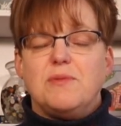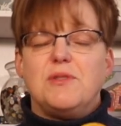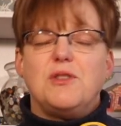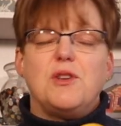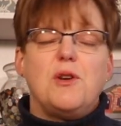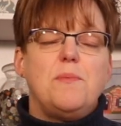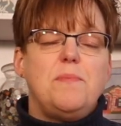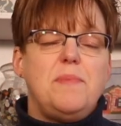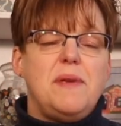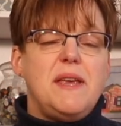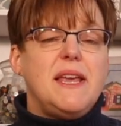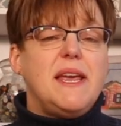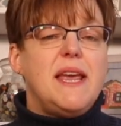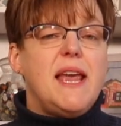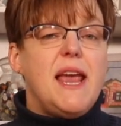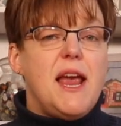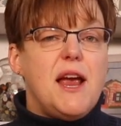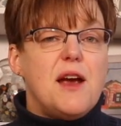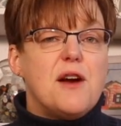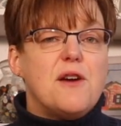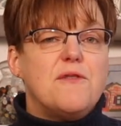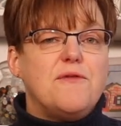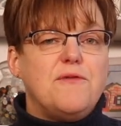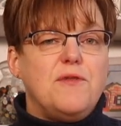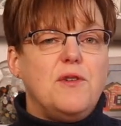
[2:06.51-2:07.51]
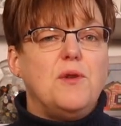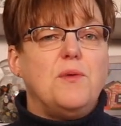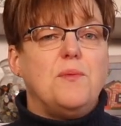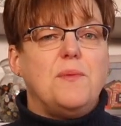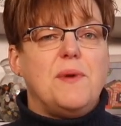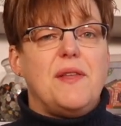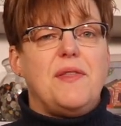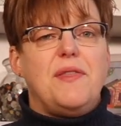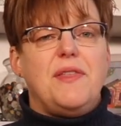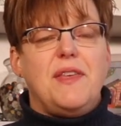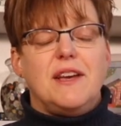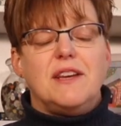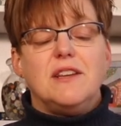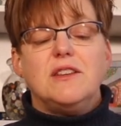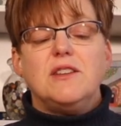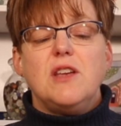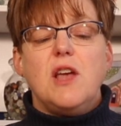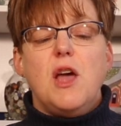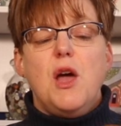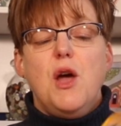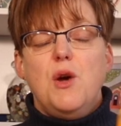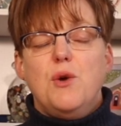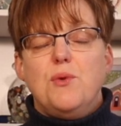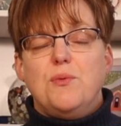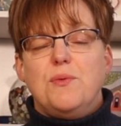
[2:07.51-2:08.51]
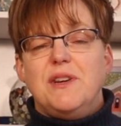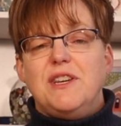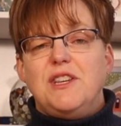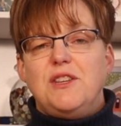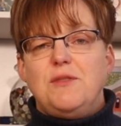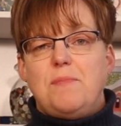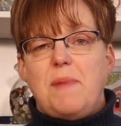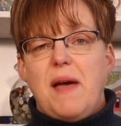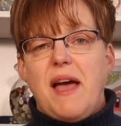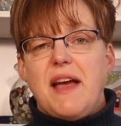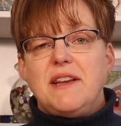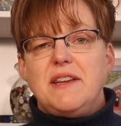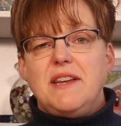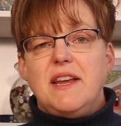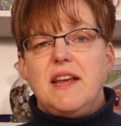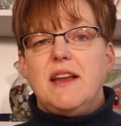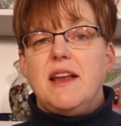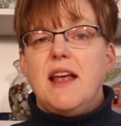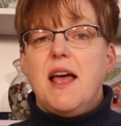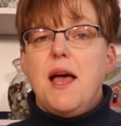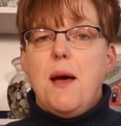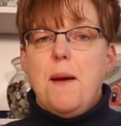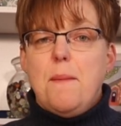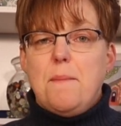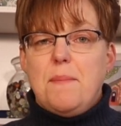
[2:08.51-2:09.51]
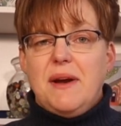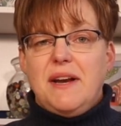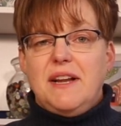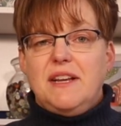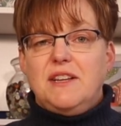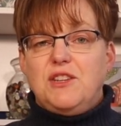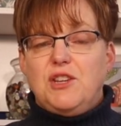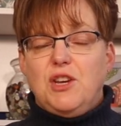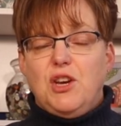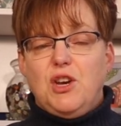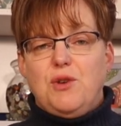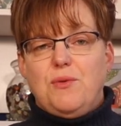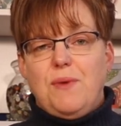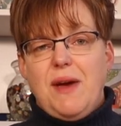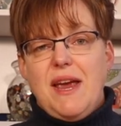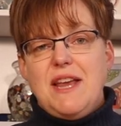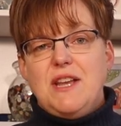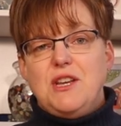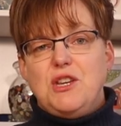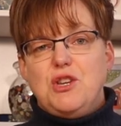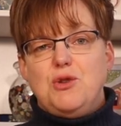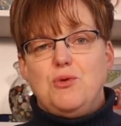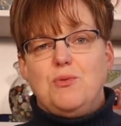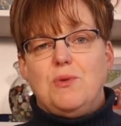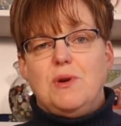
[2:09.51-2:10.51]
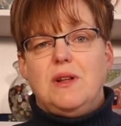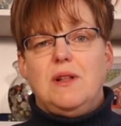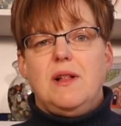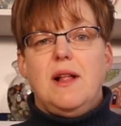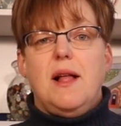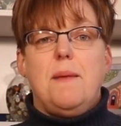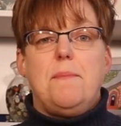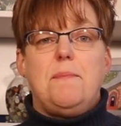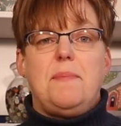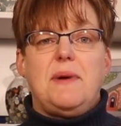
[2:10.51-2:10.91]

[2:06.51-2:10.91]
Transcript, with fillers: So be careful with this, respect it, but it's a great tool.